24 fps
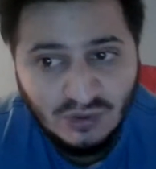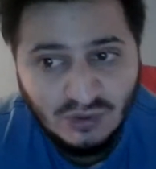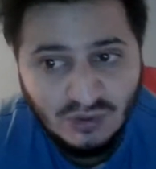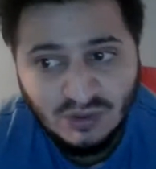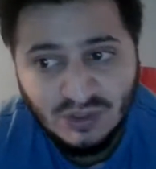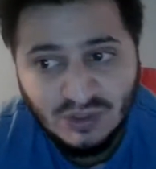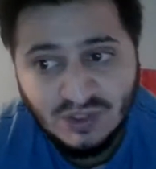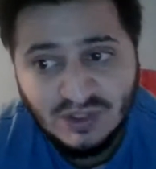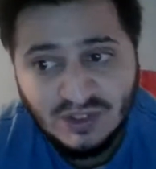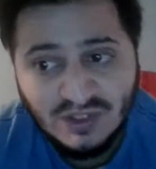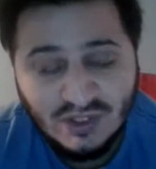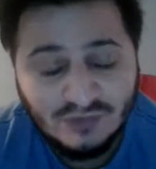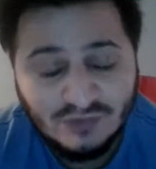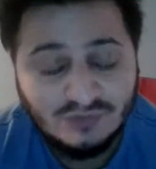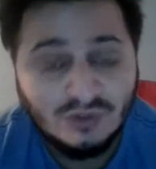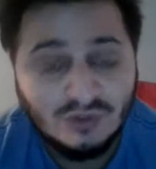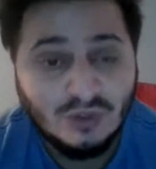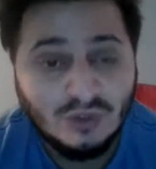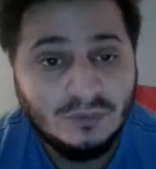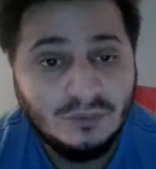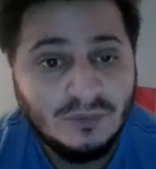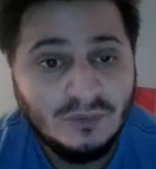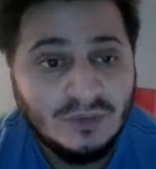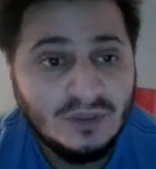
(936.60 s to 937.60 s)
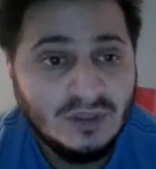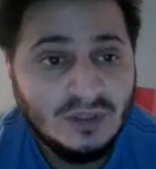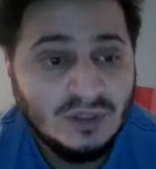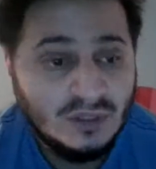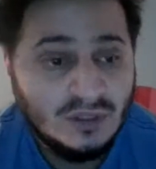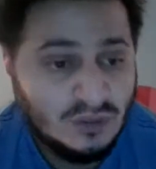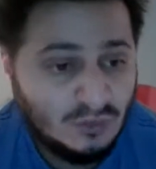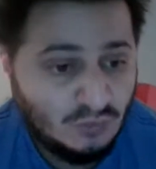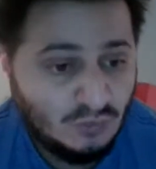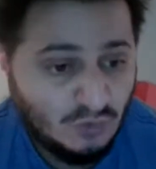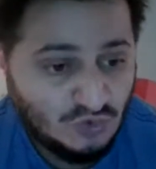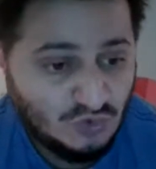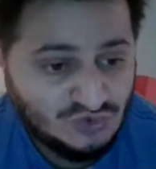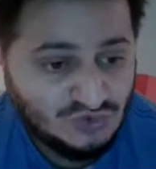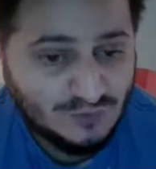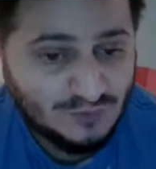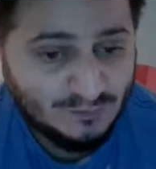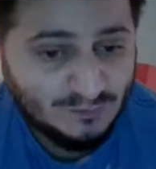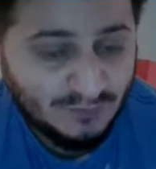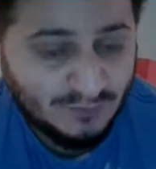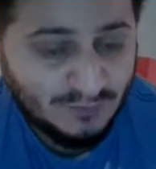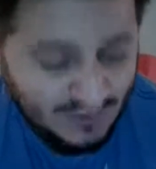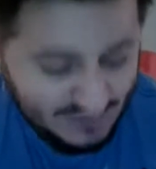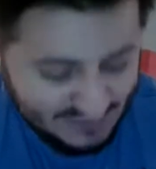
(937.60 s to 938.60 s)
you can do. What
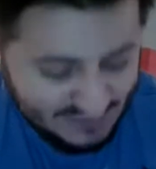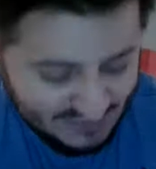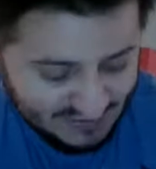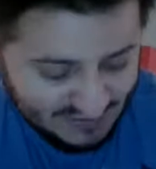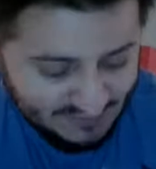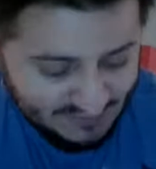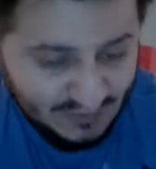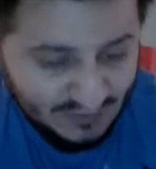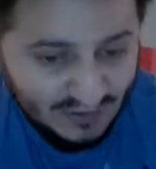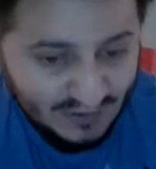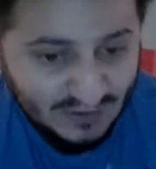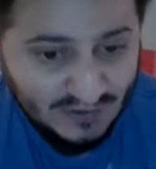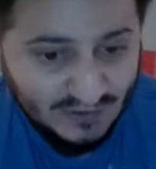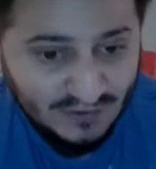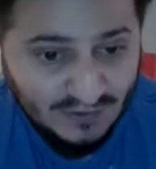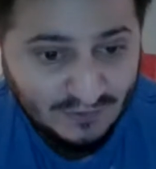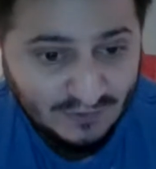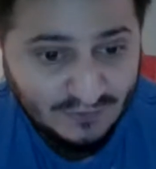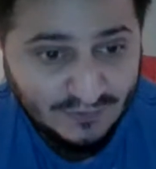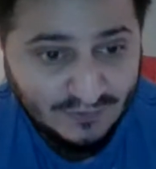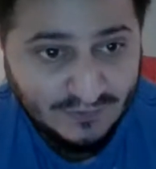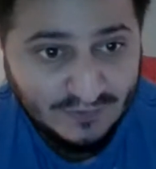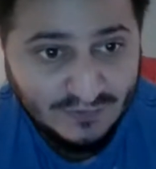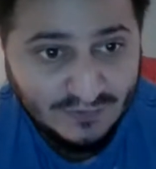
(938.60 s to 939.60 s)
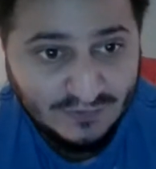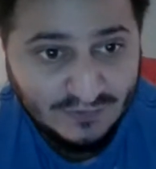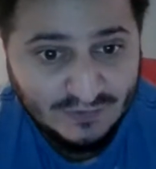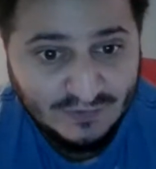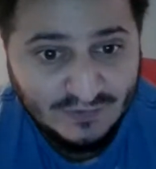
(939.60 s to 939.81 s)
surprises me, and